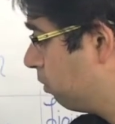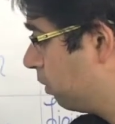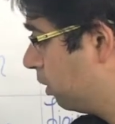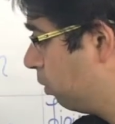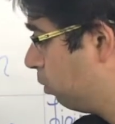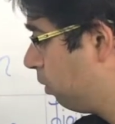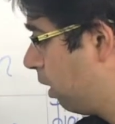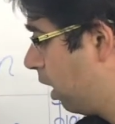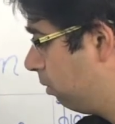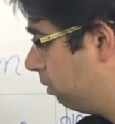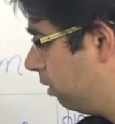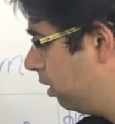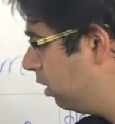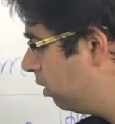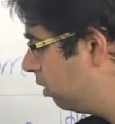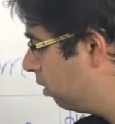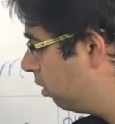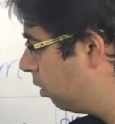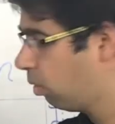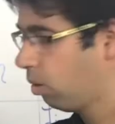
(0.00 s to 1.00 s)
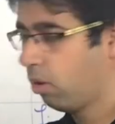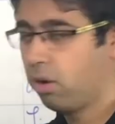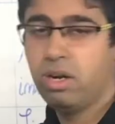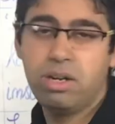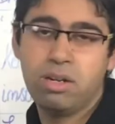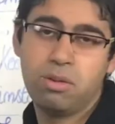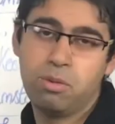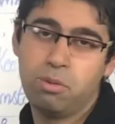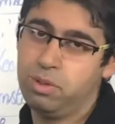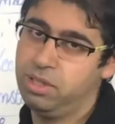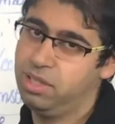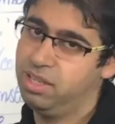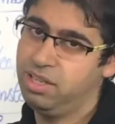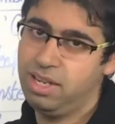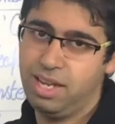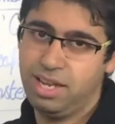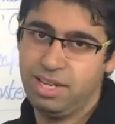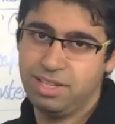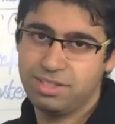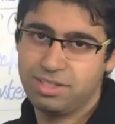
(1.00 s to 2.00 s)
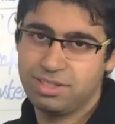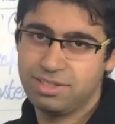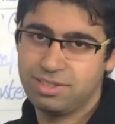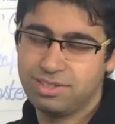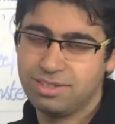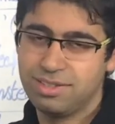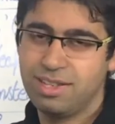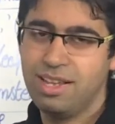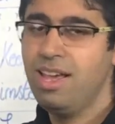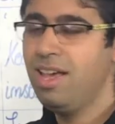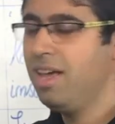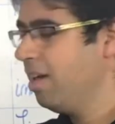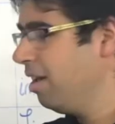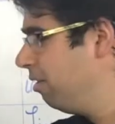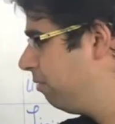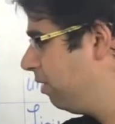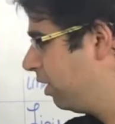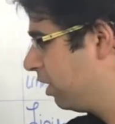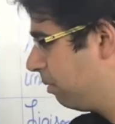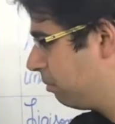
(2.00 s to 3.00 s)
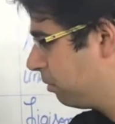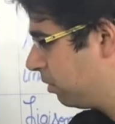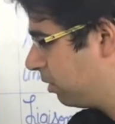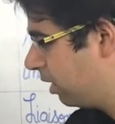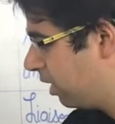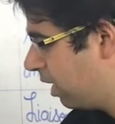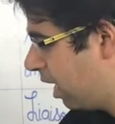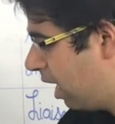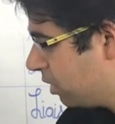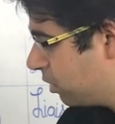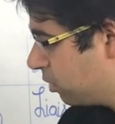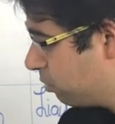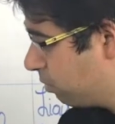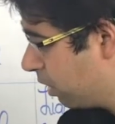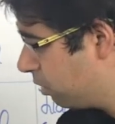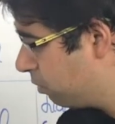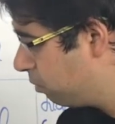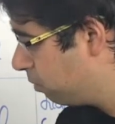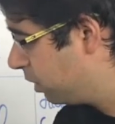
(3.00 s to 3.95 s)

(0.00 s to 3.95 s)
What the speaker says: with a vowel or with an H. We come to the last one,